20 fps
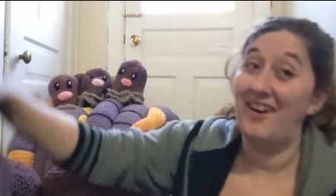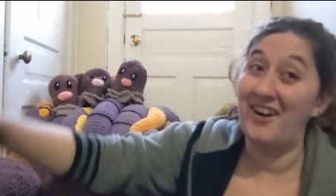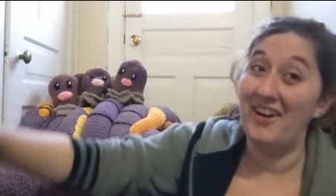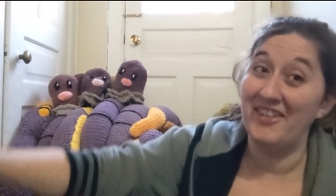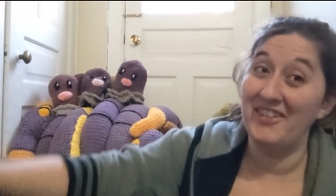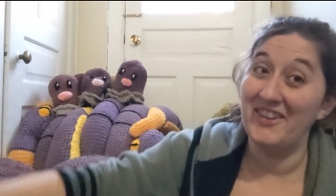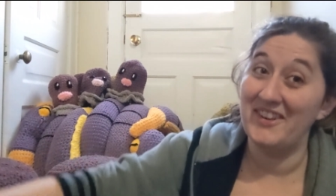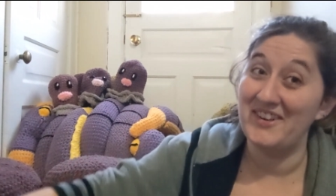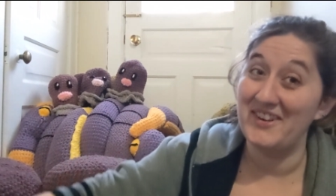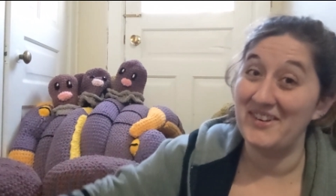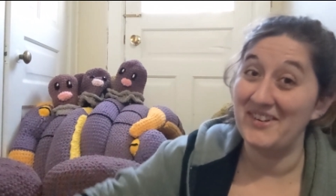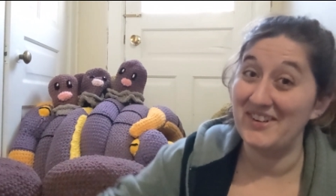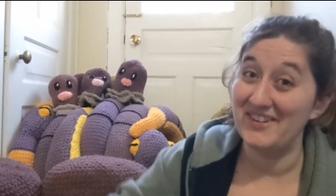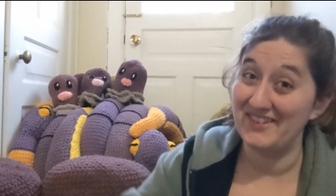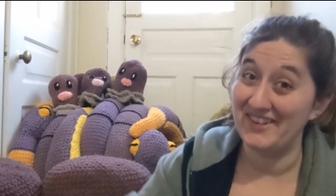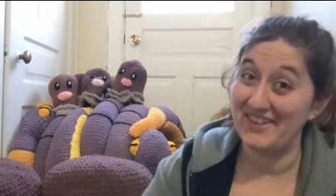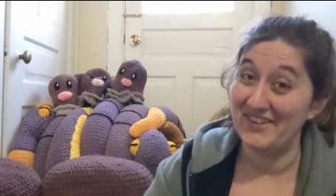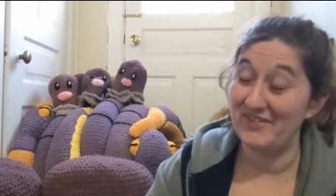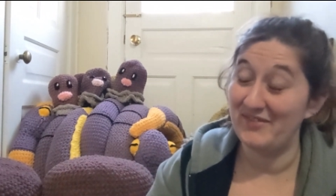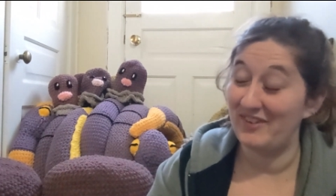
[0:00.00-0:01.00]
On the note
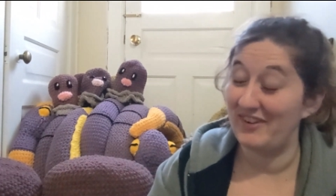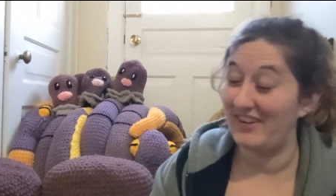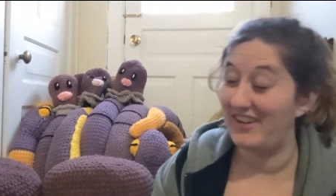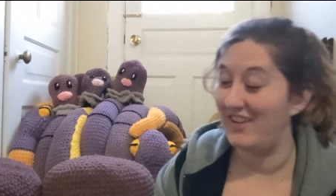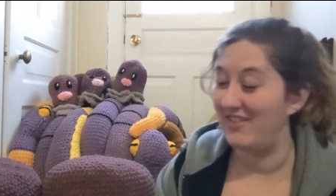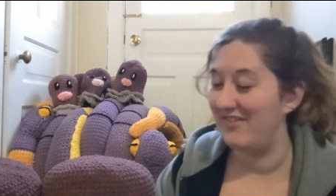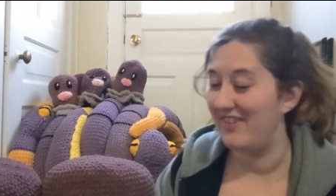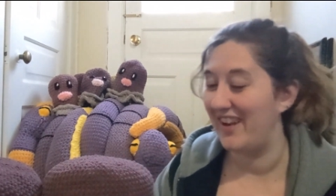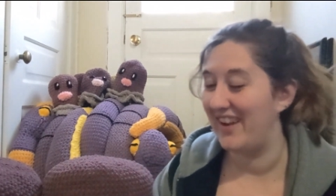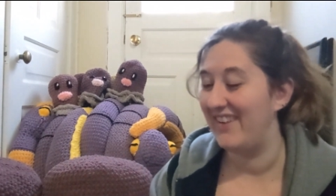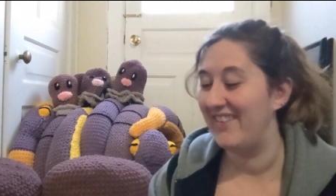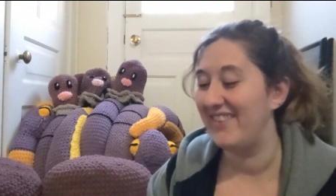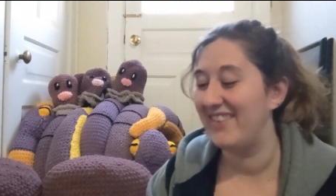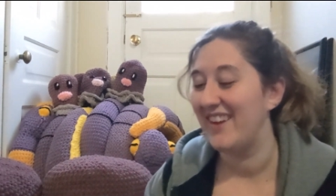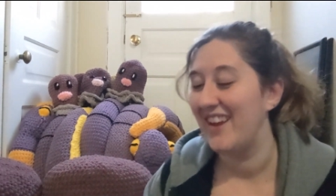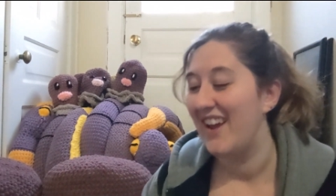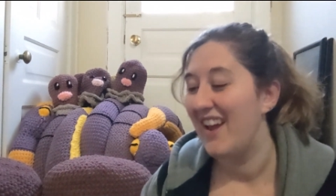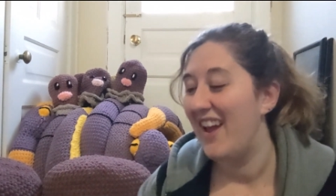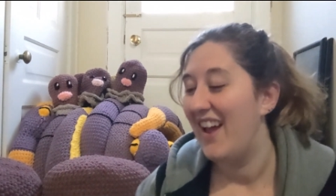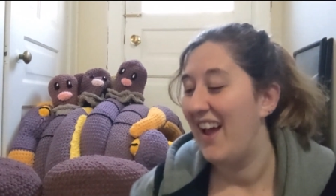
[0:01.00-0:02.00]
of his funky face,
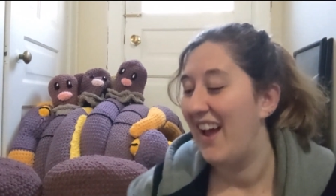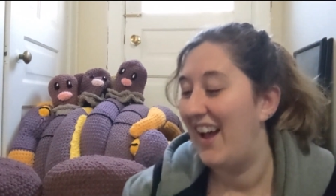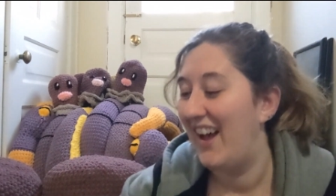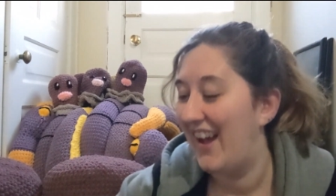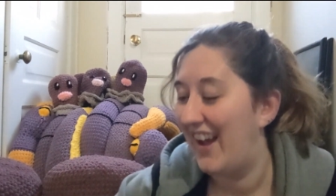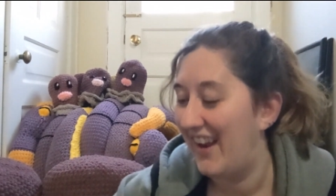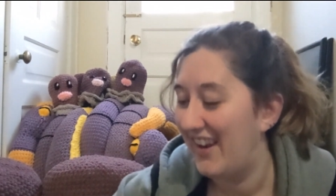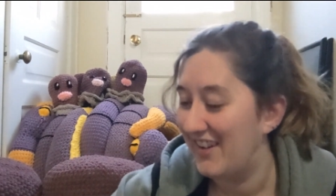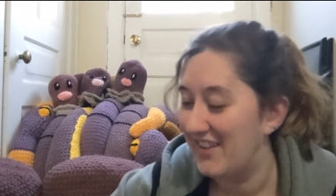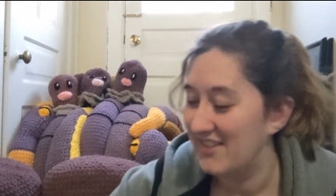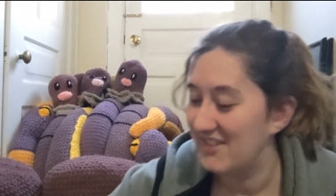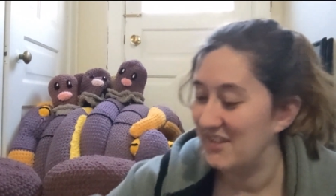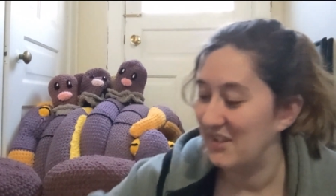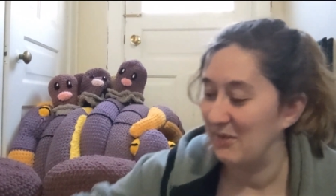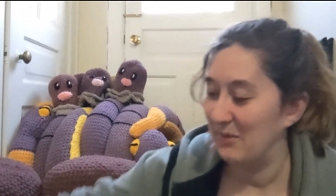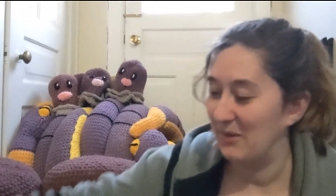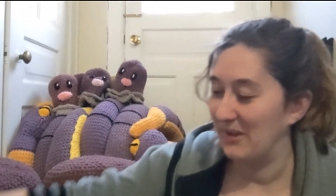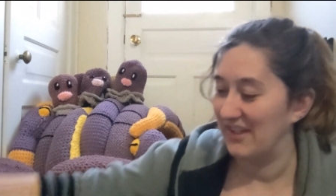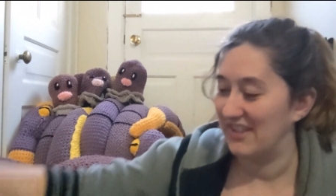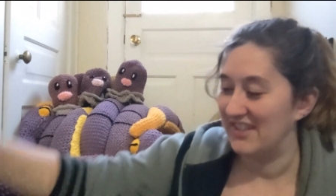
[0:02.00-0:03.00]
I
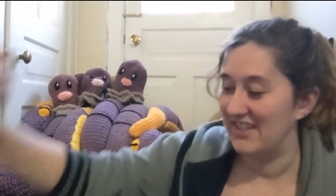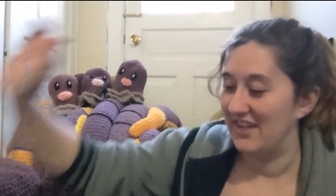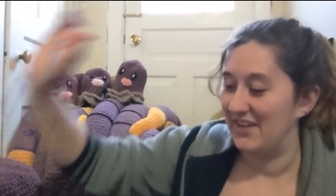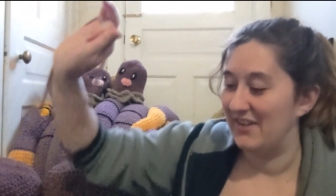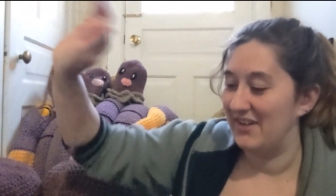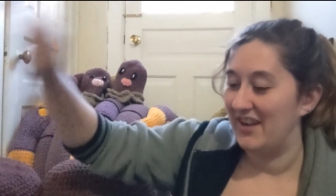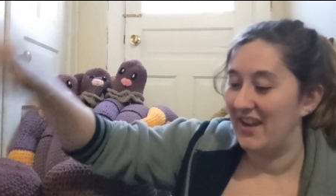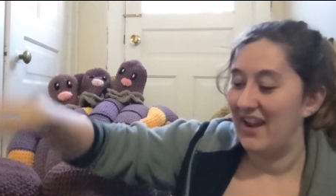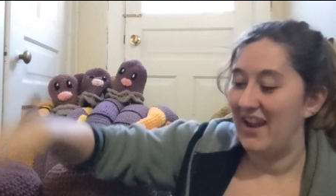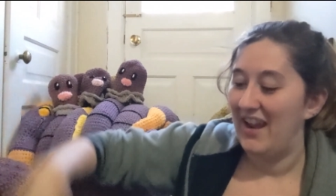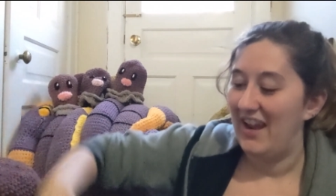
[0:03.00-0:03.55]
also worked out